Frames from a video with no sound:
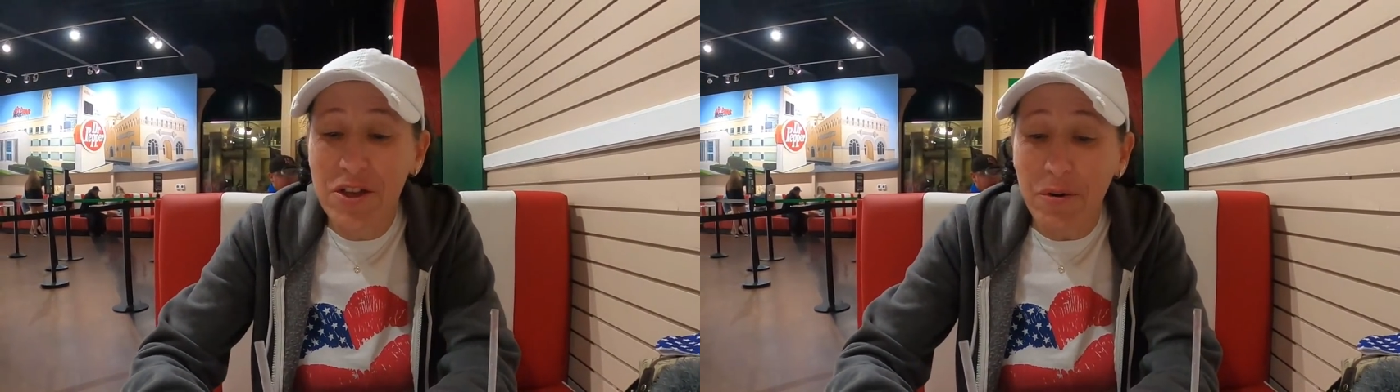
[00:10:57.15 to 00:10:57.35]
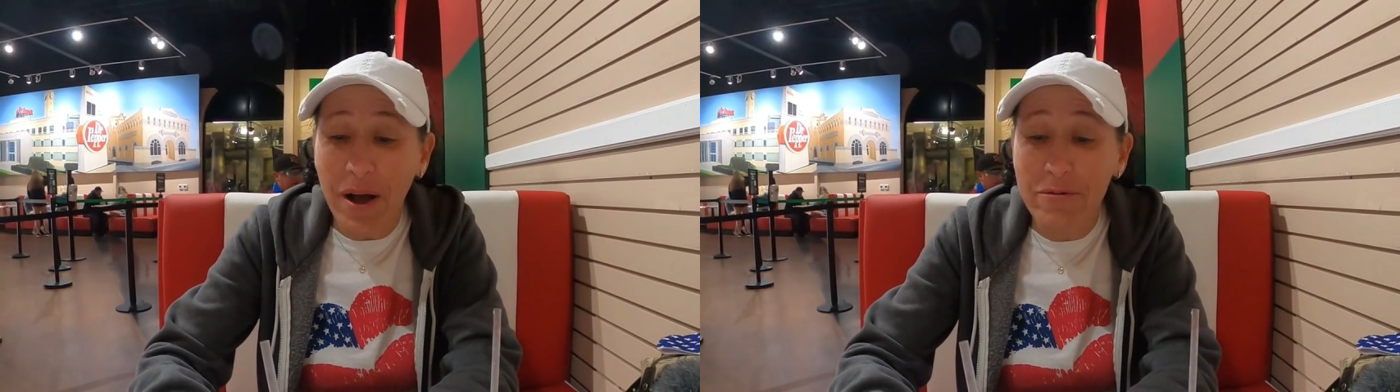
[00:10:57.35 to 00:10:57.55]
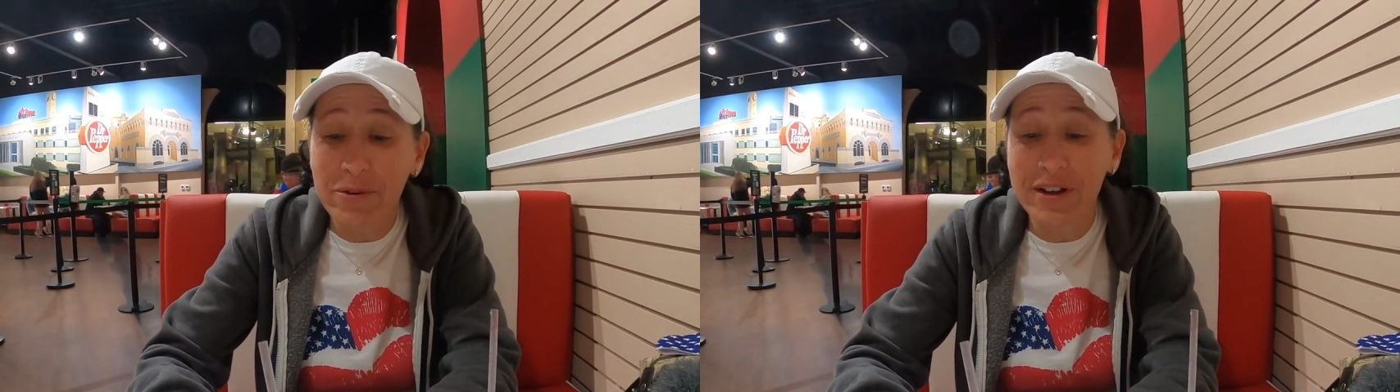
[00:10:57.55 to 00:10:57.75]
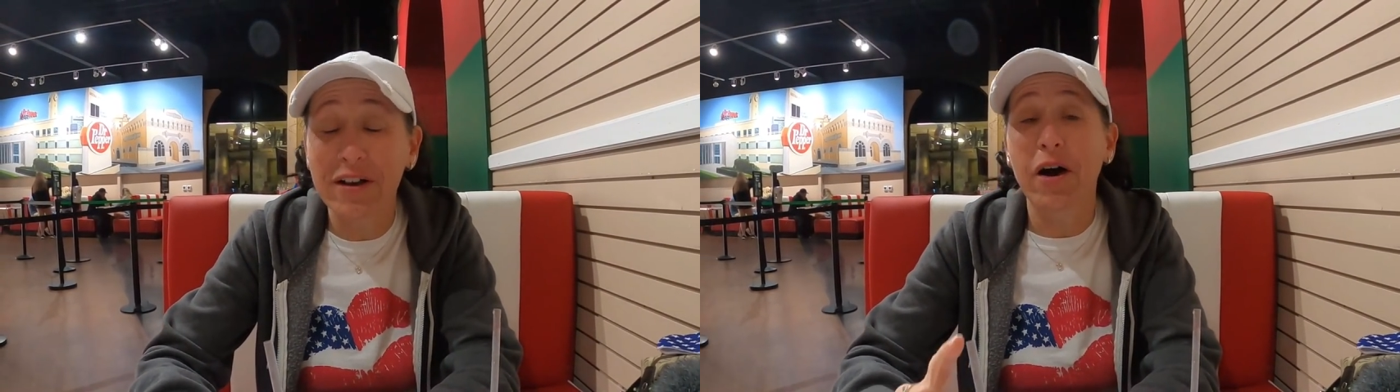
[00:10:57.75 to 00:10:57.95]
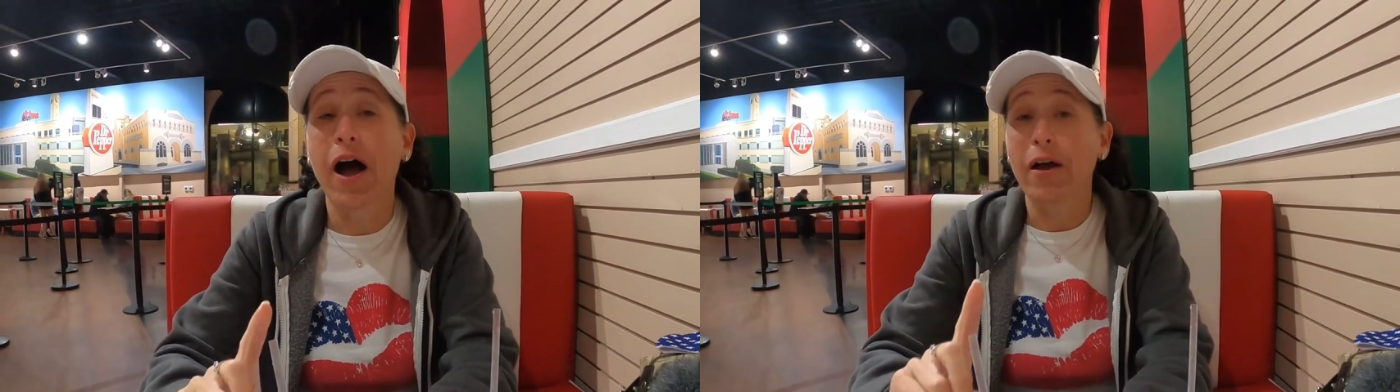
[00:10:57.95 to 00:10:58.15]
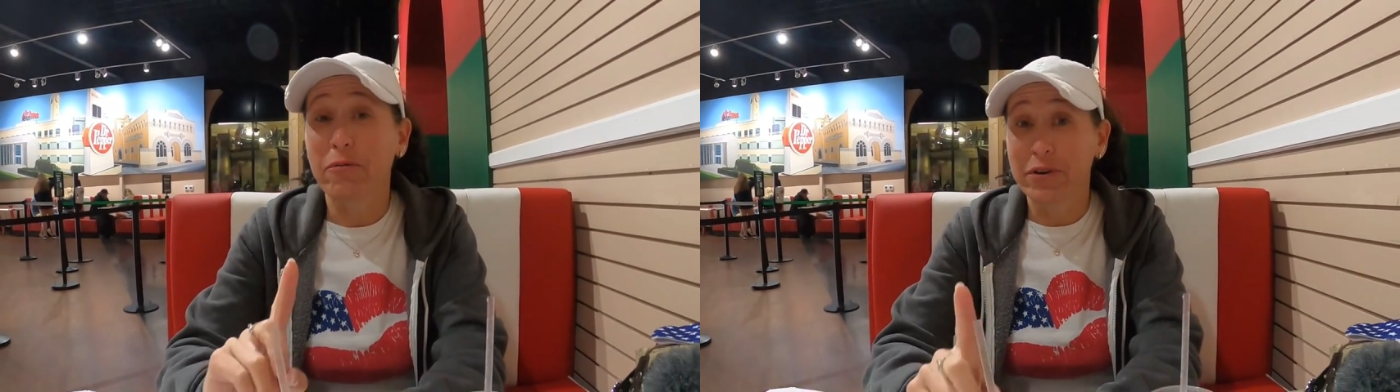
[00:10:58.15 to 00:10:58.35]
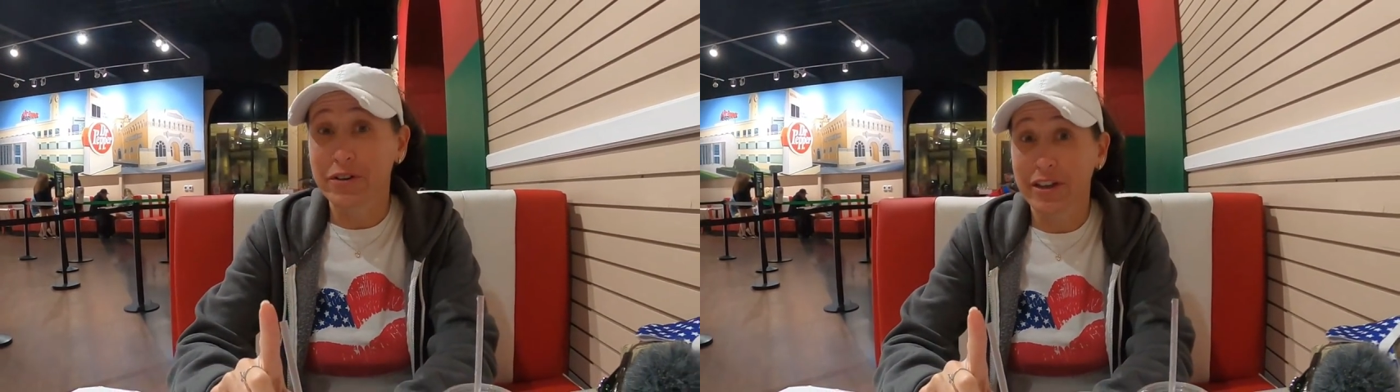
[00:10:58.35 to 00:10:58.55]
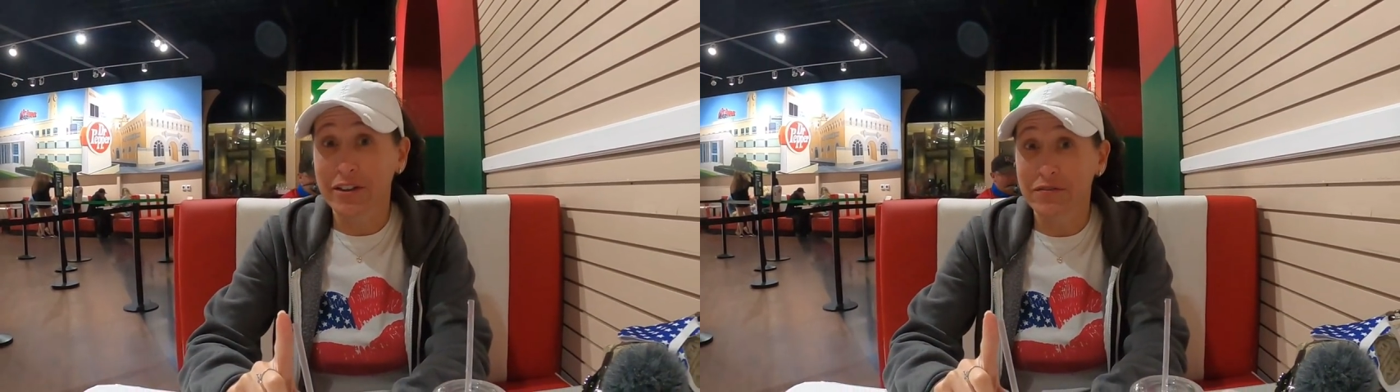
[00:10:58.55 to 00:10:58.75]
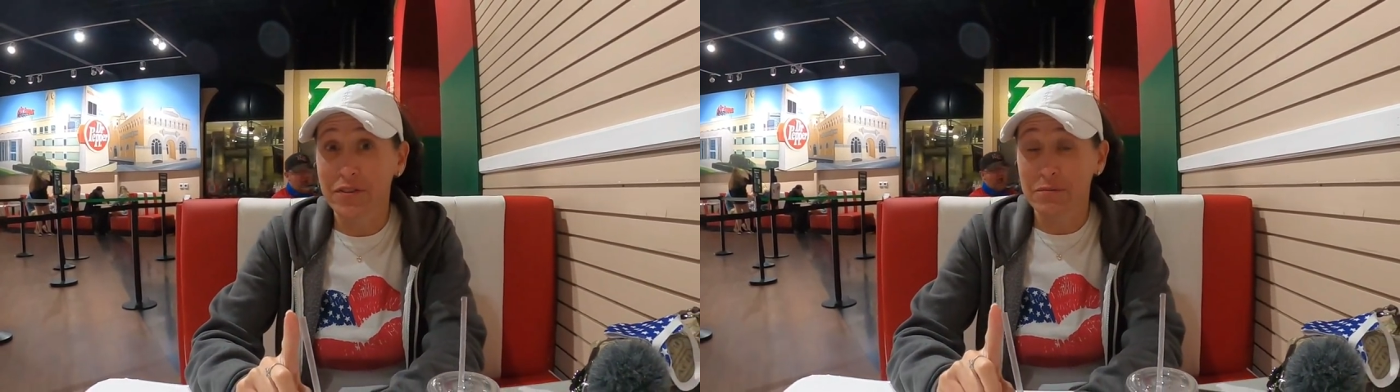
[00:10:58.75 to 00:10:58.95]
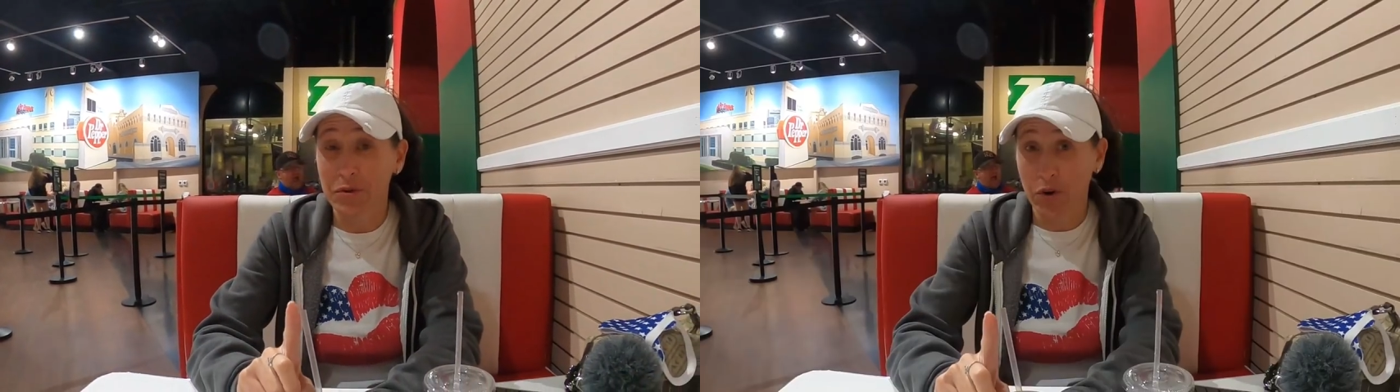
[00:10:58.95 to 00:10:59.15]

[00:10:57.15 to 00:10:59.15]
Though I will, I will give them